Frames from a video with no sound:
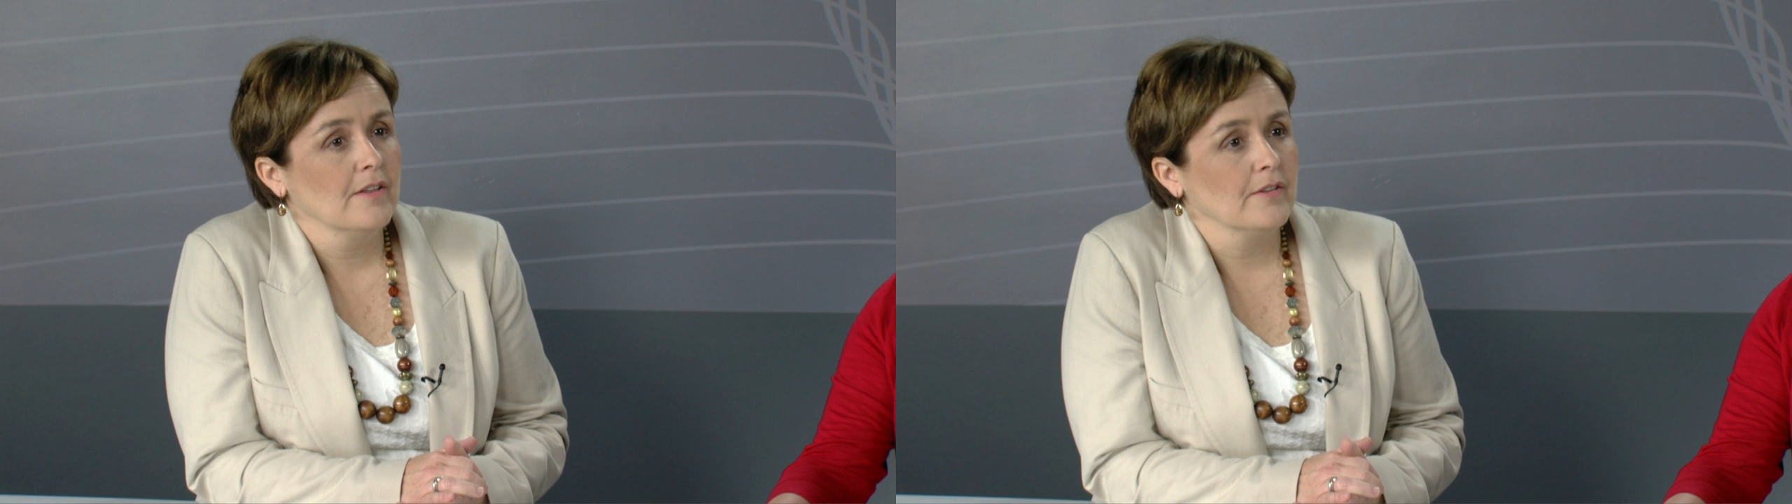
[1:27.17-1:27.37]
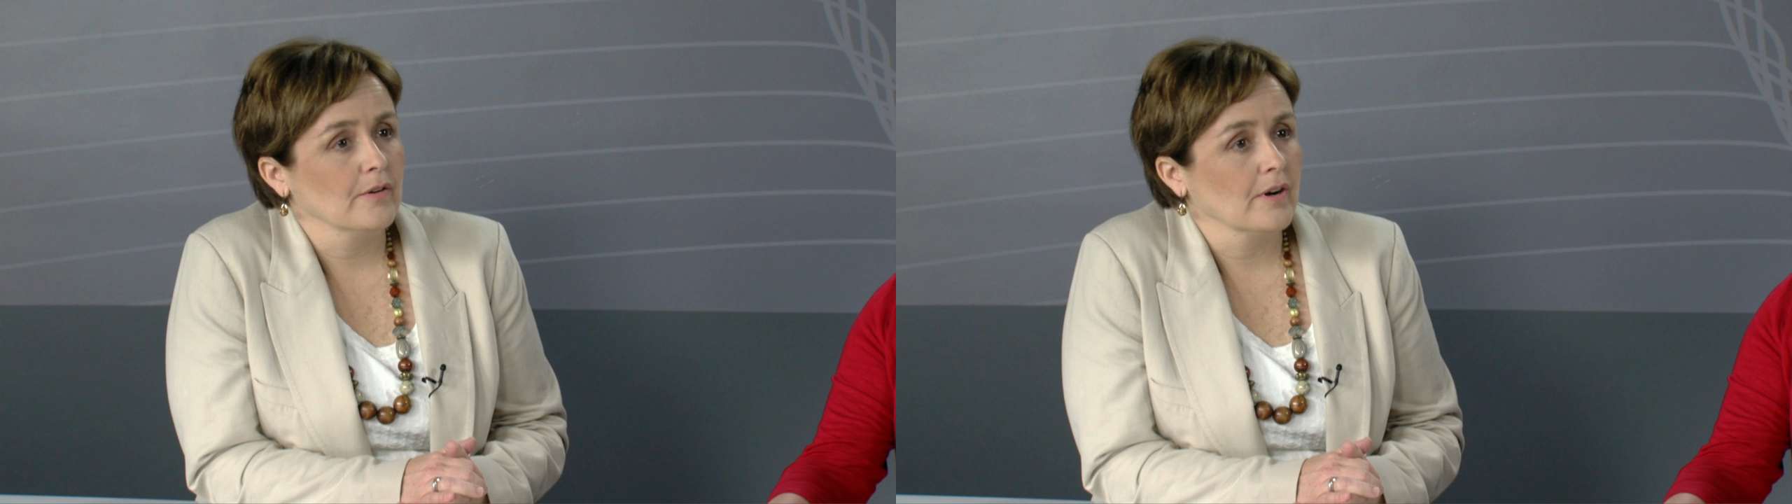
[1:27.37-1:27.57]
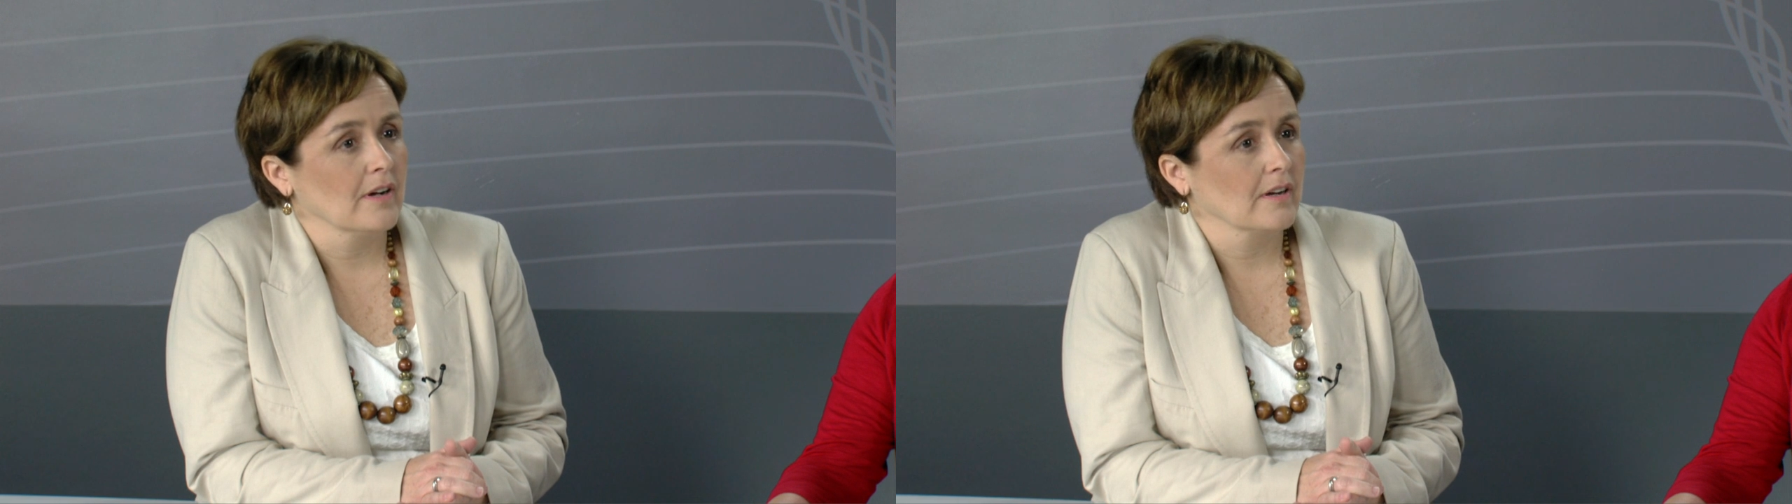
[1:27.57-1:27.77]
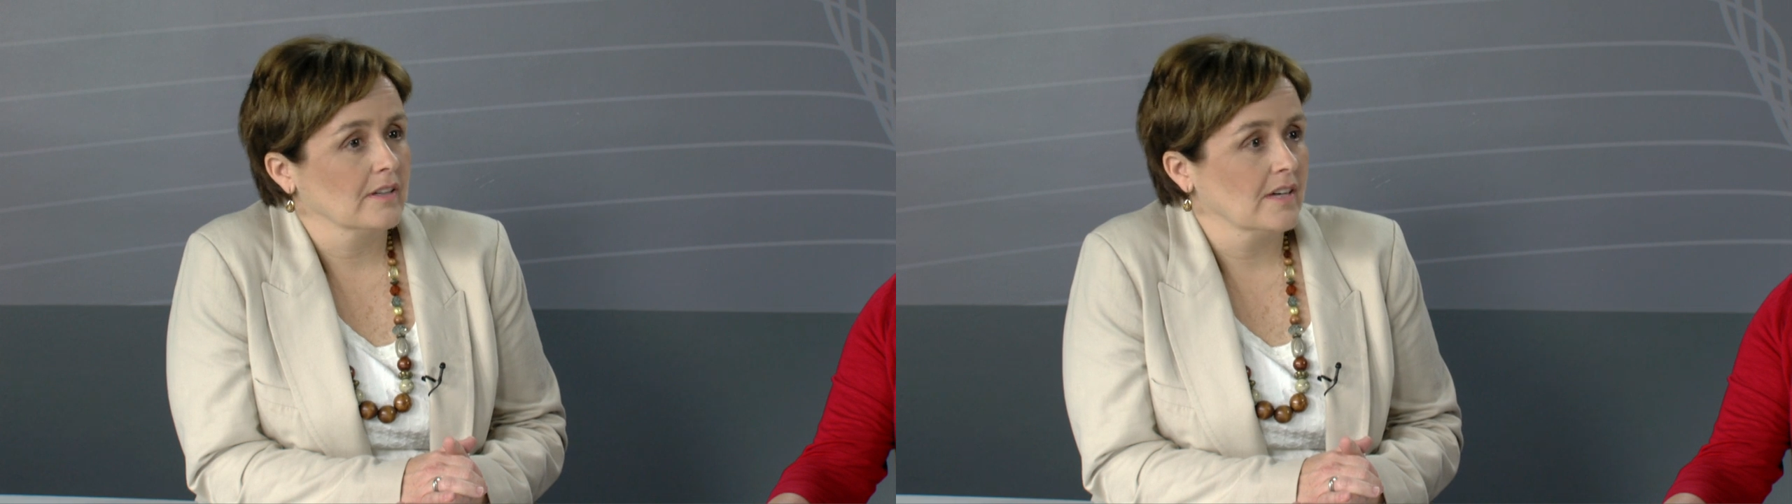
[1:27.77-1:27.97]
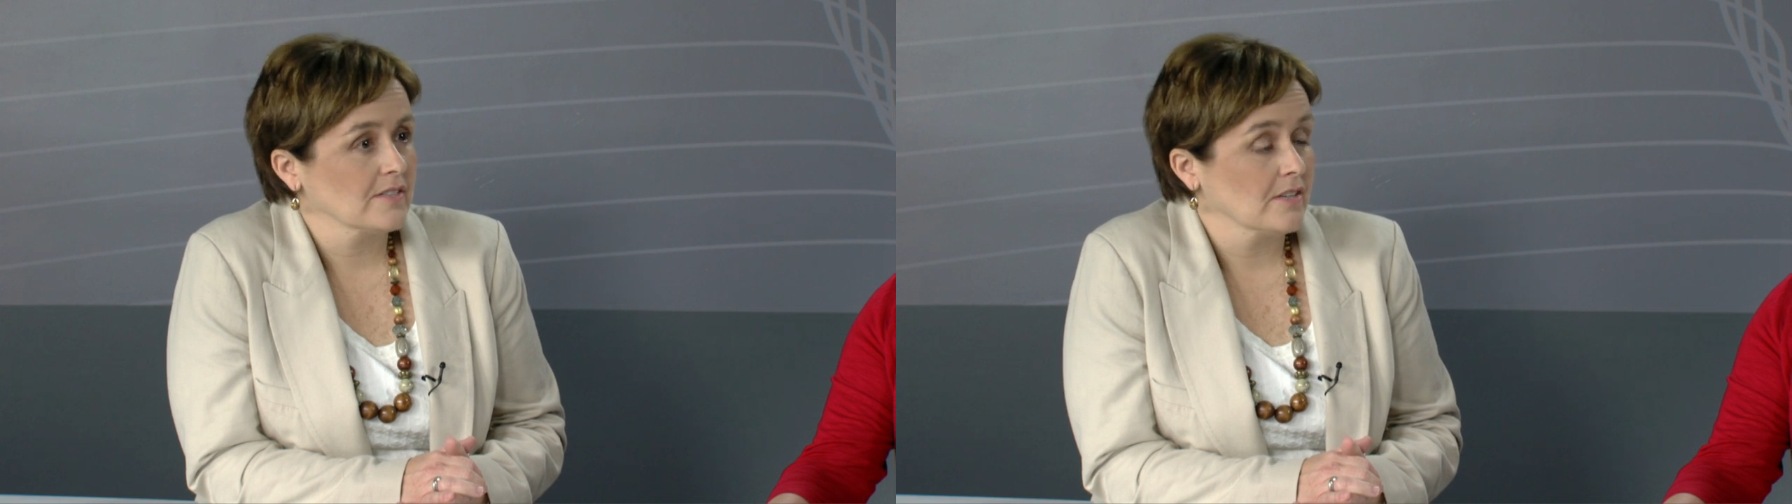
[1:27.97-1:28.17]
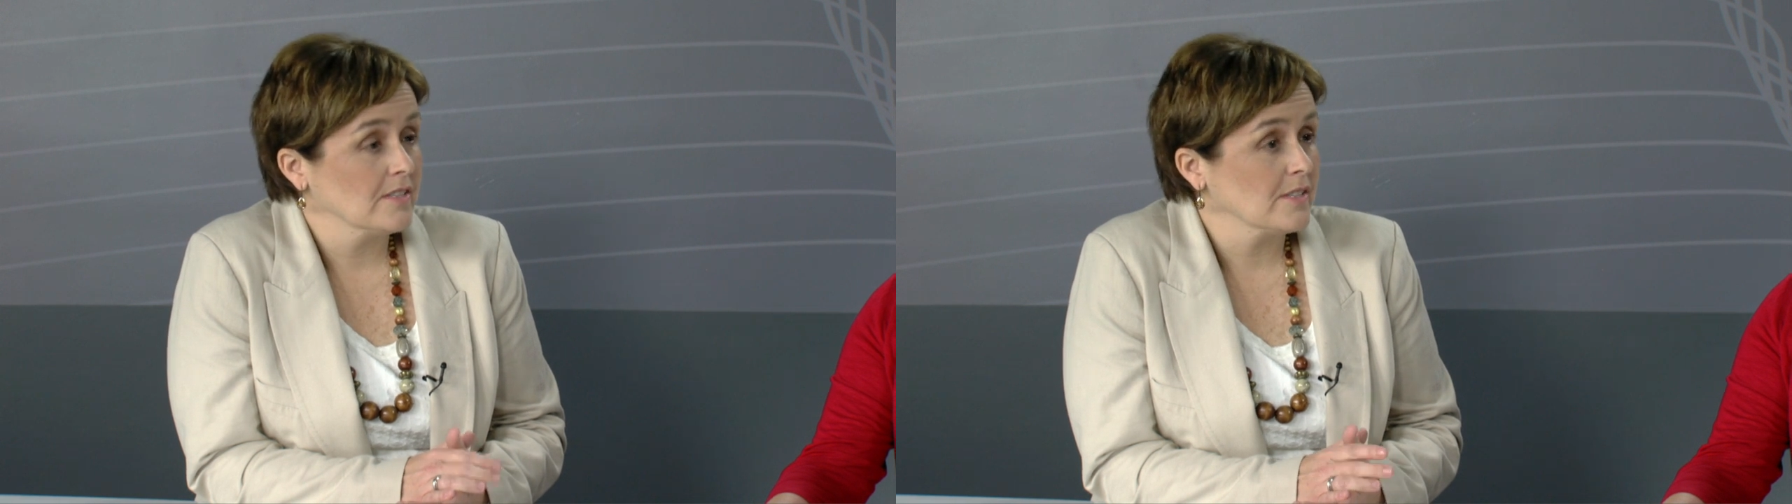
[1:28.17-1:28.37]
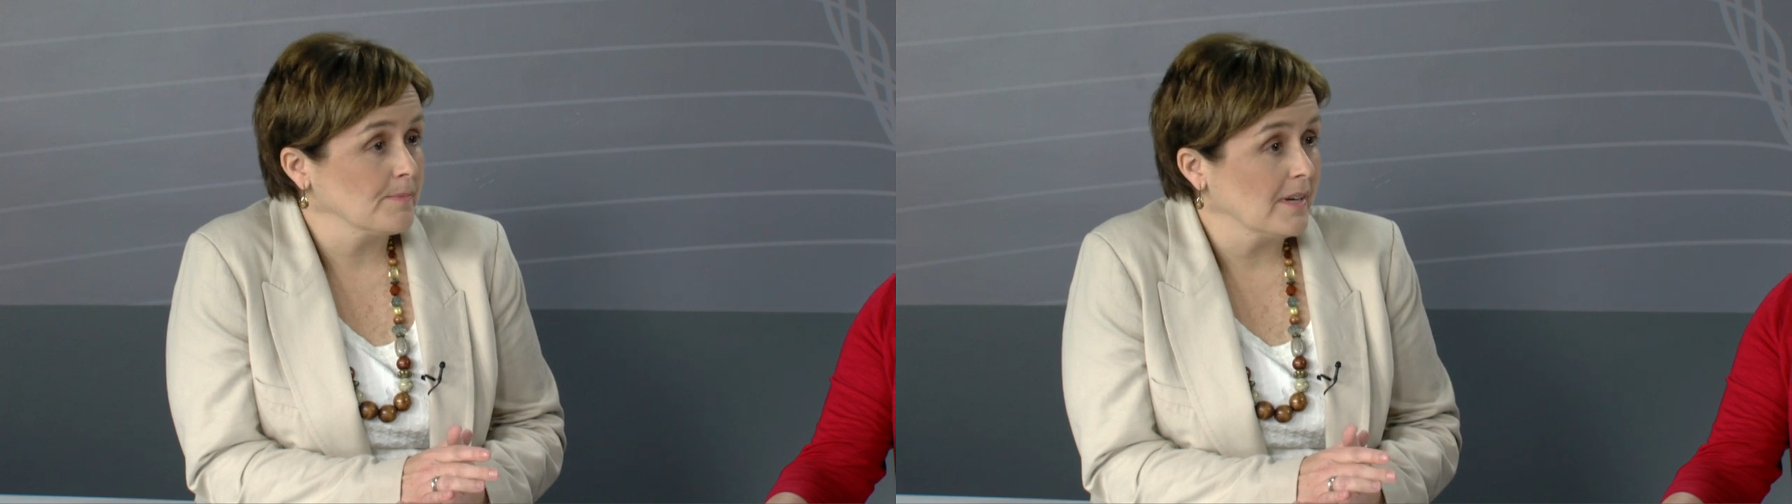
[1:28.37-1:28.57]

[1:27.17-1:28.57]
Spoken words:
There are class sizes